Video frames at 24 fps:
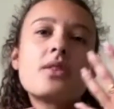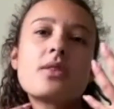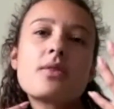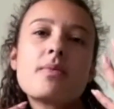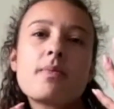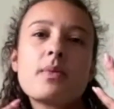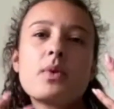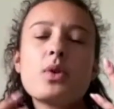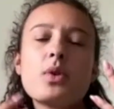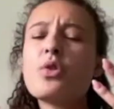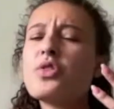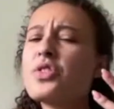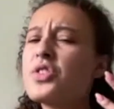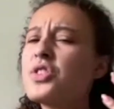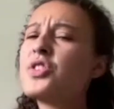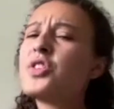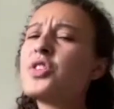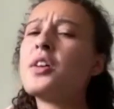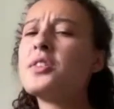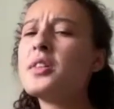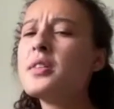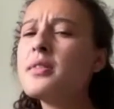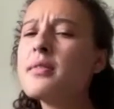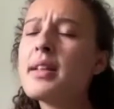not
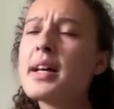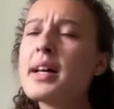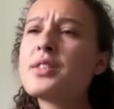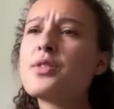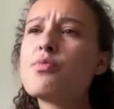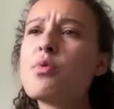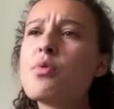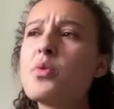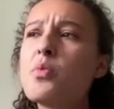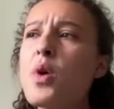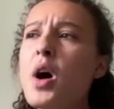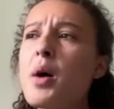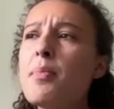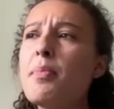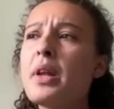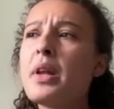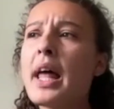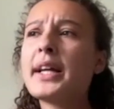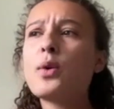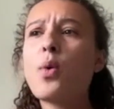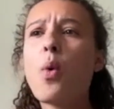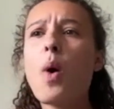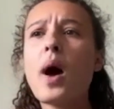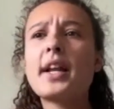sudden, that's the wrong word, but
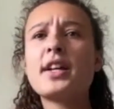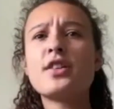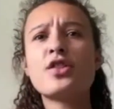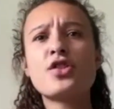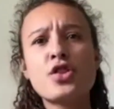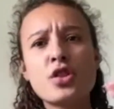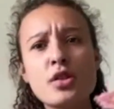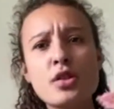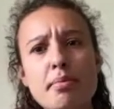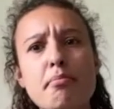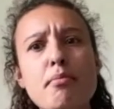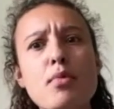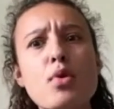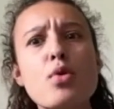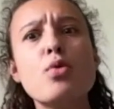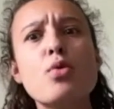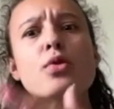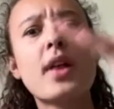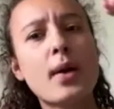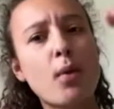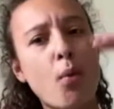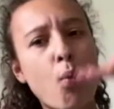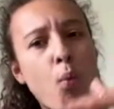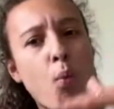like quite a
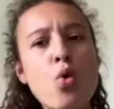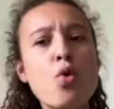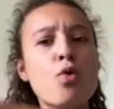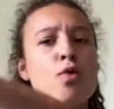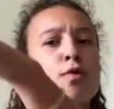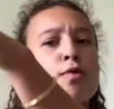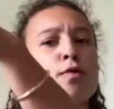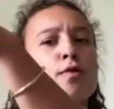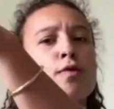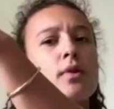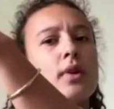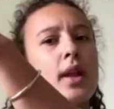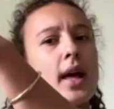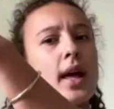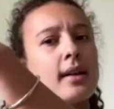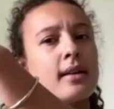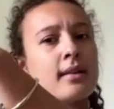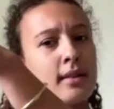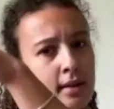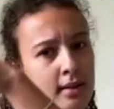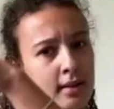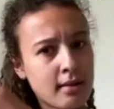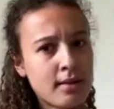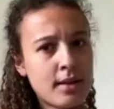smooth, like woof, like
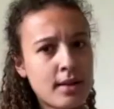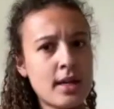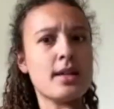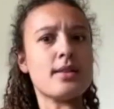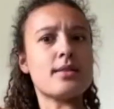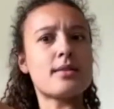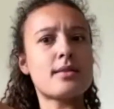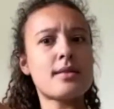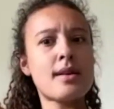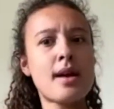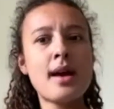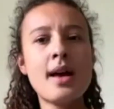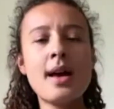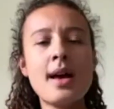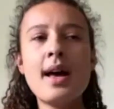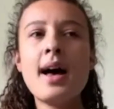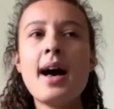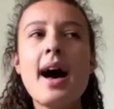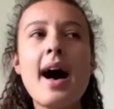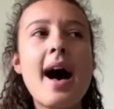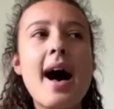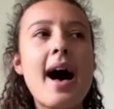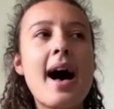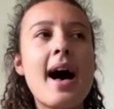kiss.
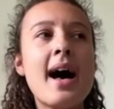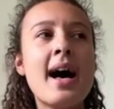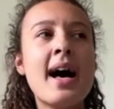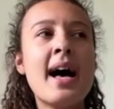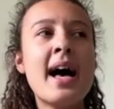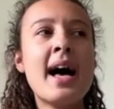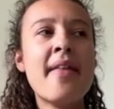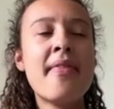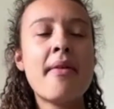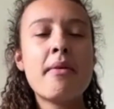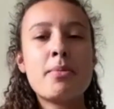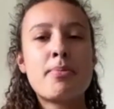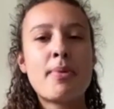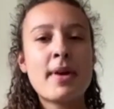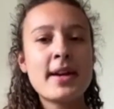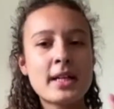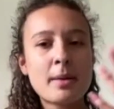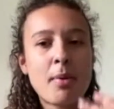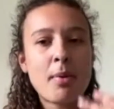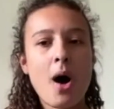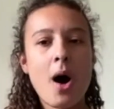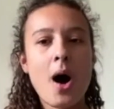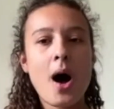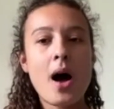And then we break
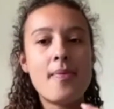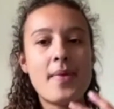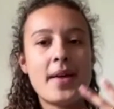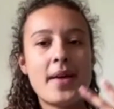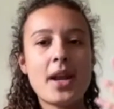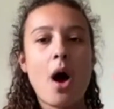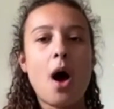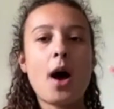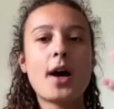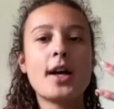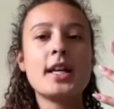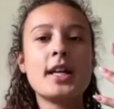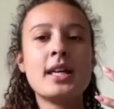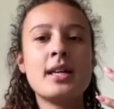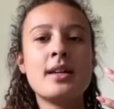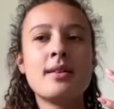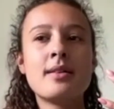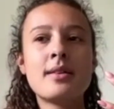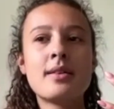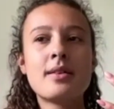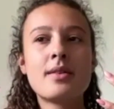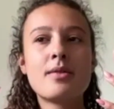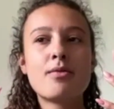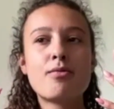apart, and then I
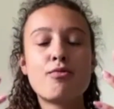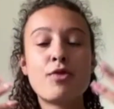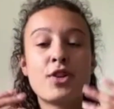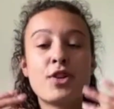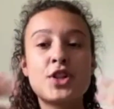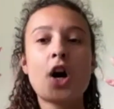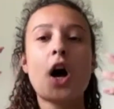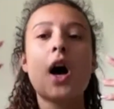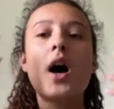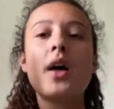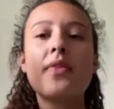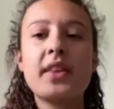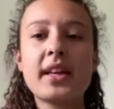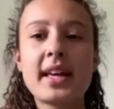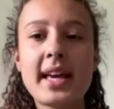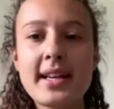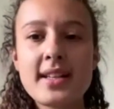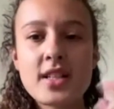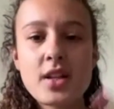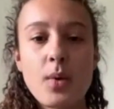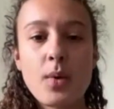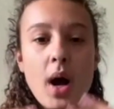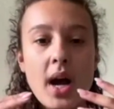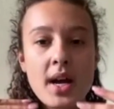return the
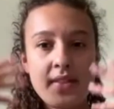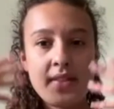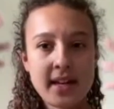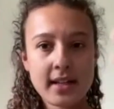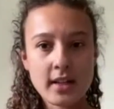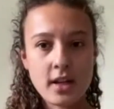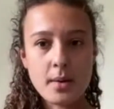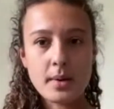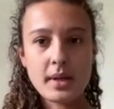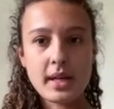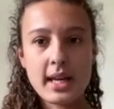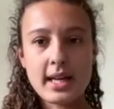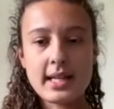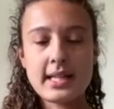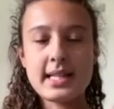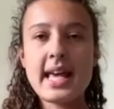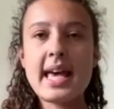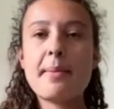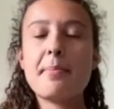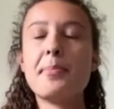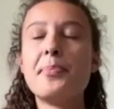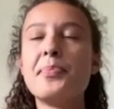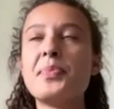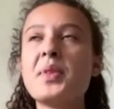kiss. So I then go and kiss
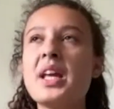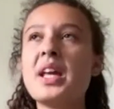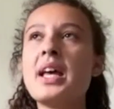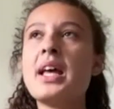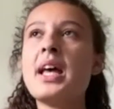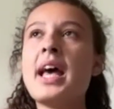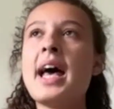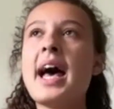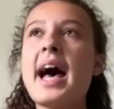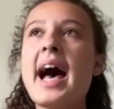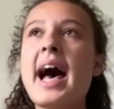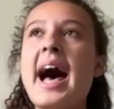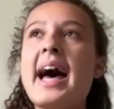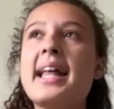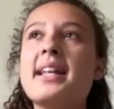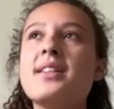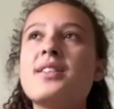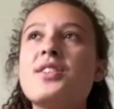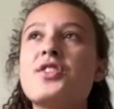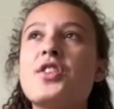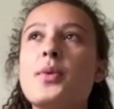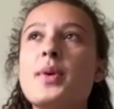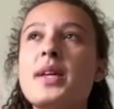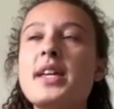him. And
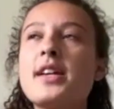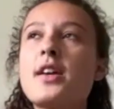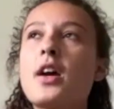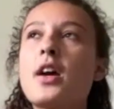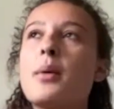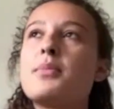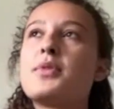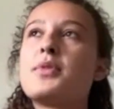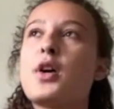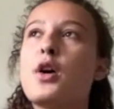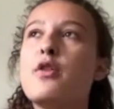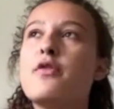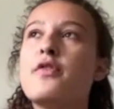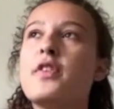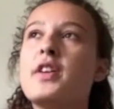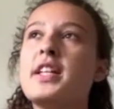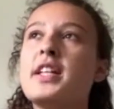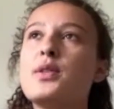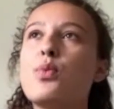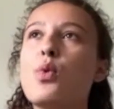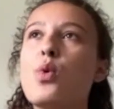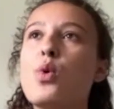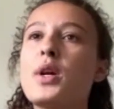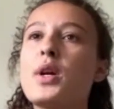so he comes over and
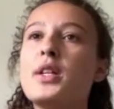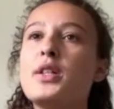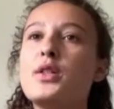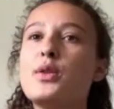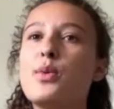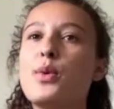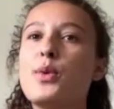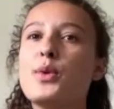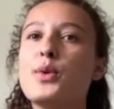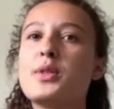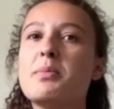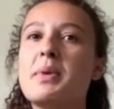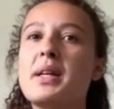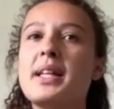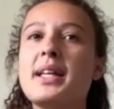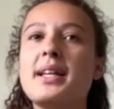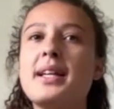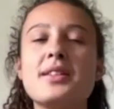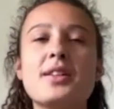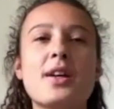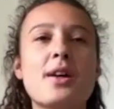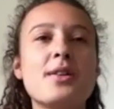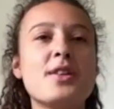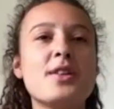he's walking towards me, and
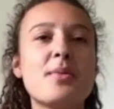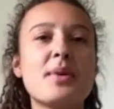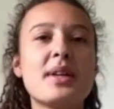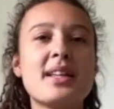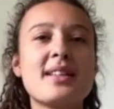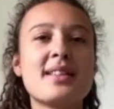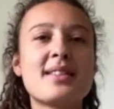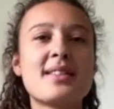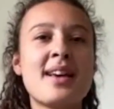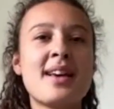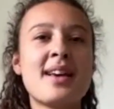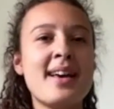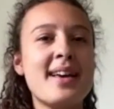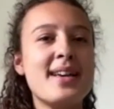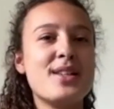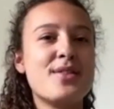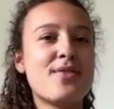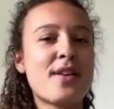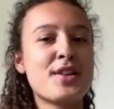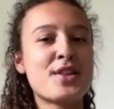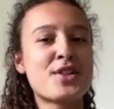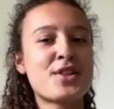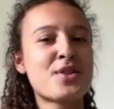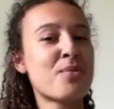he's, doing his
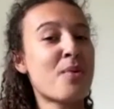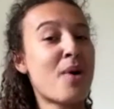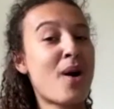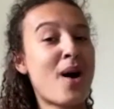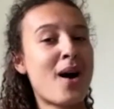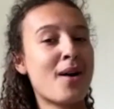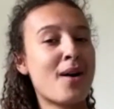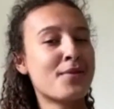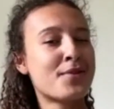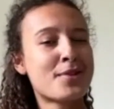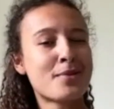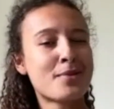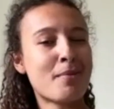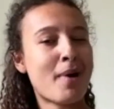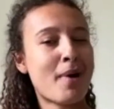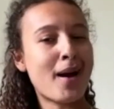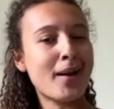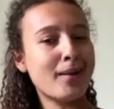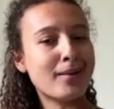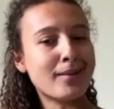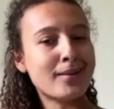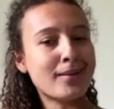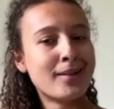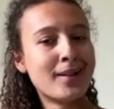very suave
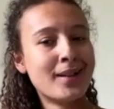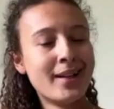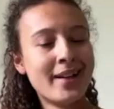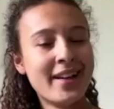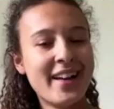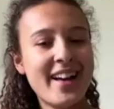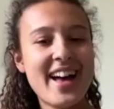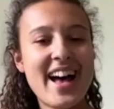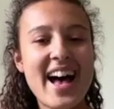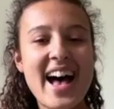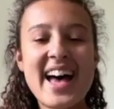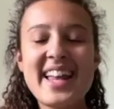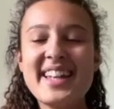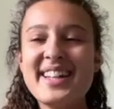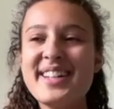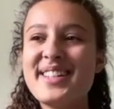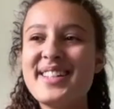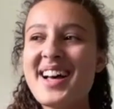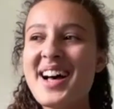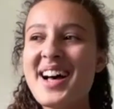smile. And